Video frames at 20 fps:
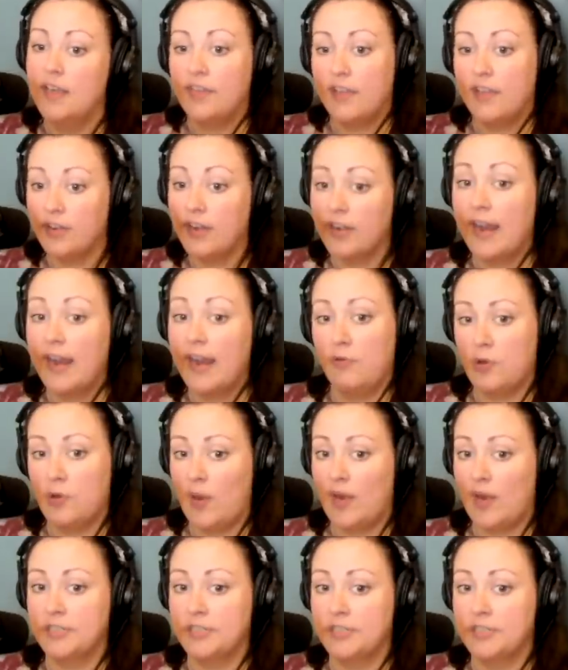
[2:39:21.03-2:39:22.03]
They are now
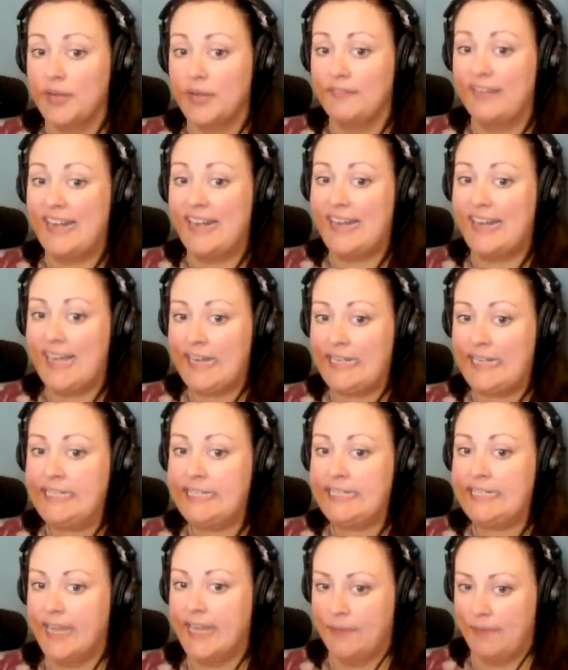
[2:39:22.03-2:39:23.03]
required to have a
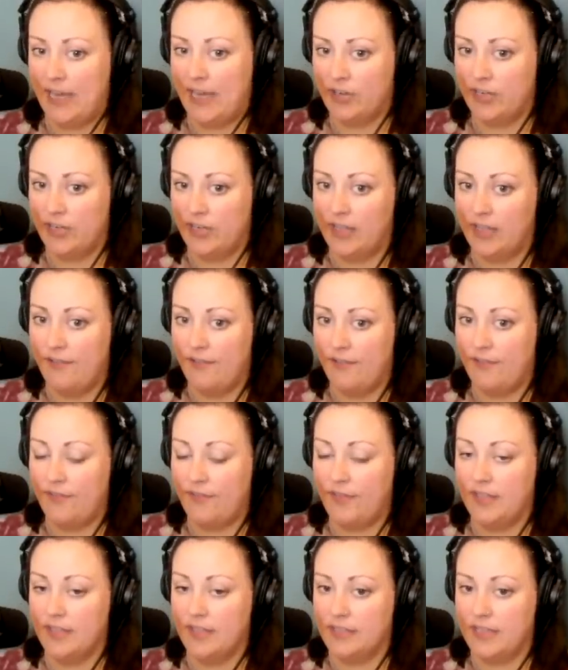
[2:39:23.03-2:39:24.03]
90 day battery
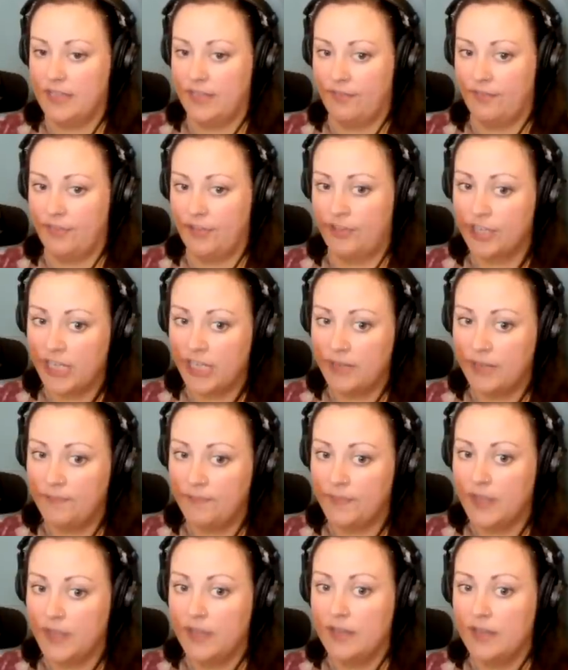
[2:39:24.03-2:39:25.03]
life instead of 30
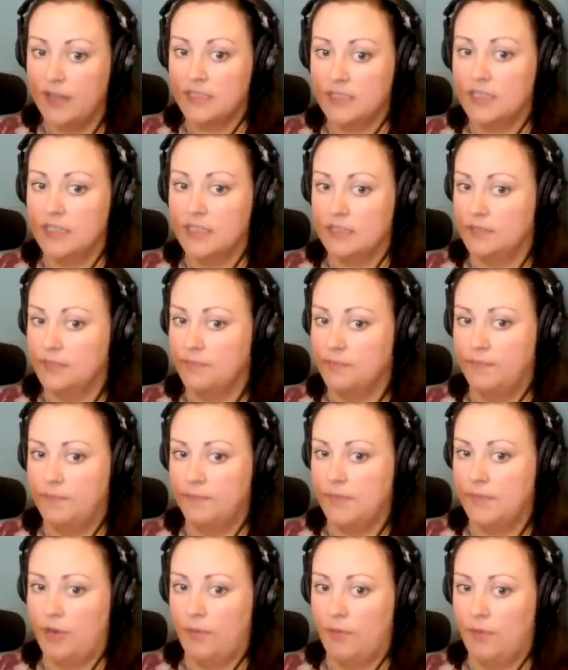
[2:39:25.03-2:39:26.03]
to, to
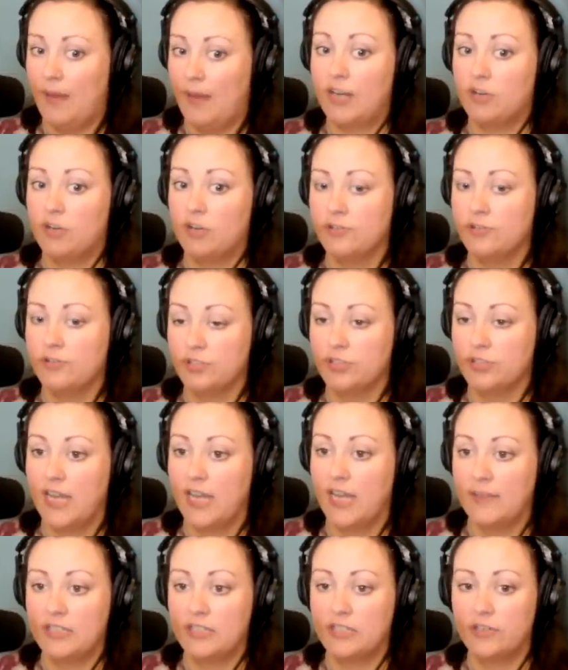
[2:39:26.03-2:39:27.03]
you know, buy crucial
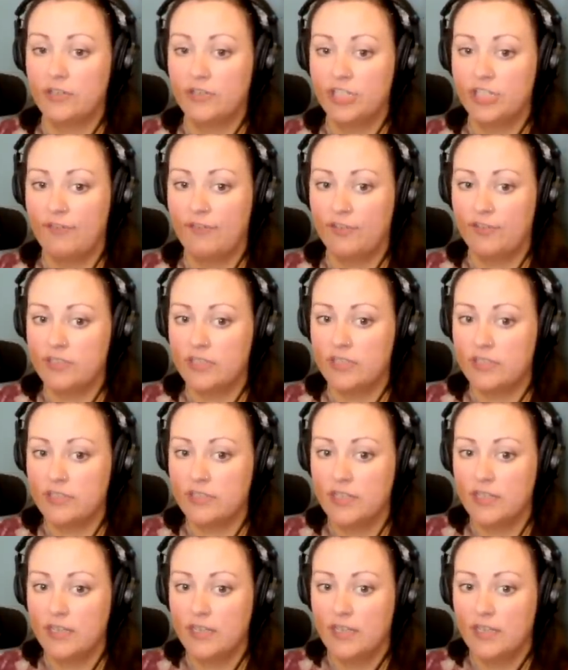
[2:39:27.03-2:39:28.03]
time and search
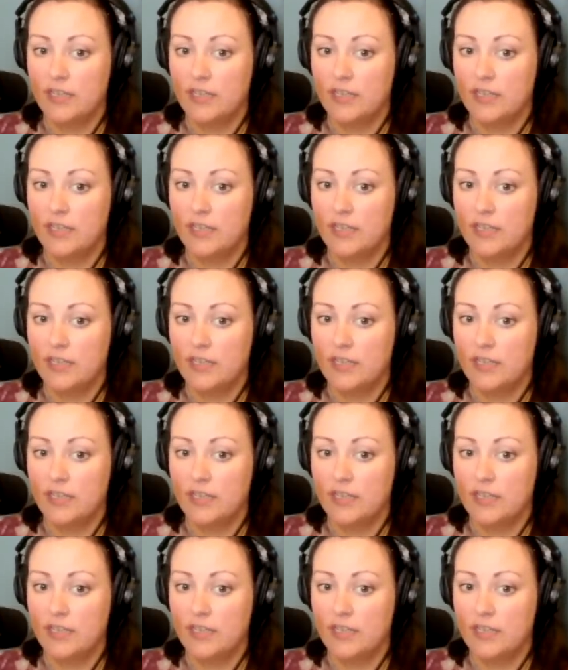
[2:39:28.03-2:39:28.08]
efforts.